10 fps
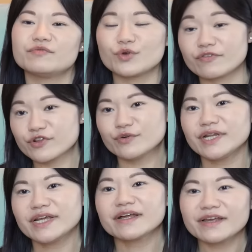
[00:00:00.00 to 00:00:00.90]
we're
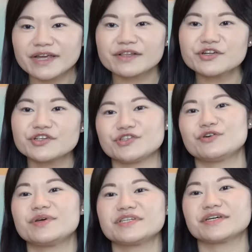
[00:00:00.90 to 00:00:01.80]
fluent in English, so
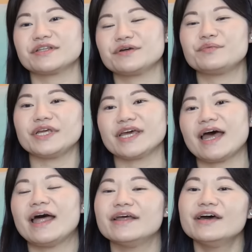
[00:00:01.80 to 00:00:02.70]
basically we
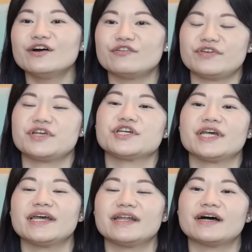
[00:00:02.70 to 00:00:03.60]
can
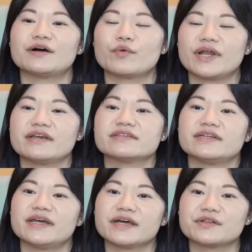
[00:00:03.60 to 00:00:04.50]
officiate weddings in
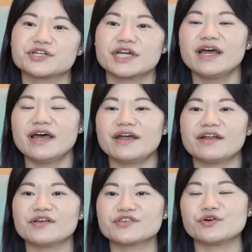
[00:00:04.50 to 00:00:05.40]
English. And
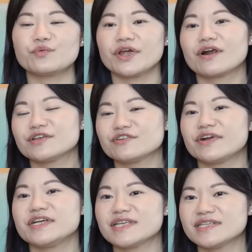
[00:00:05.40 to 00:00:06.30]
also we are also
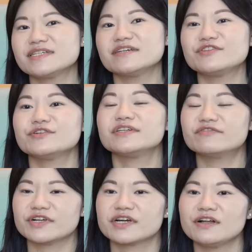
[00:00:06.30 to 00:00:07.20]
very sensitive to
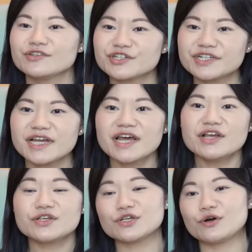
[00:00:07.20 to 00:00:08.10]
different cultures.
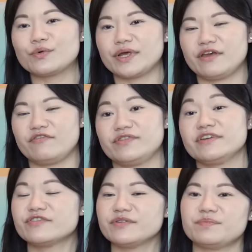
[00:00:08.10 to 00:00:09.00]
So if
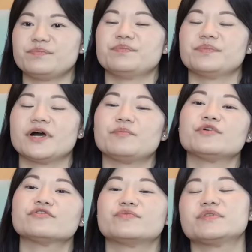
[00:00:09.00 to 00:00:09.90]
different
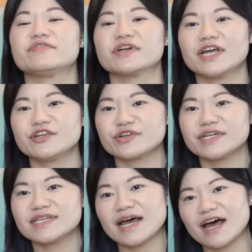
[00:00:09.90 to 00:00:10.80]
couples from different
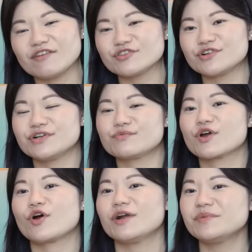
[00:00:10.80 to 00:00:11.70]
countries have certain
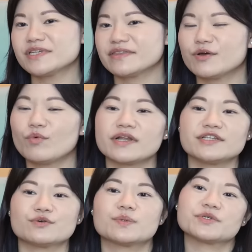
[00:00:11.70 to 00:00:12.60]
requirements that they want us
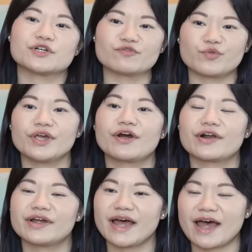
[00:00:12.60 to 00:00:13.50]
to observe, we
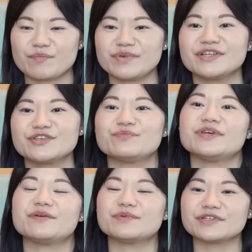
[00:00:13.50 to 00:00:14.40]
are happy to be
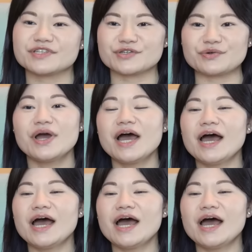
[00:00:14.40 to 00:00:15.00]
able to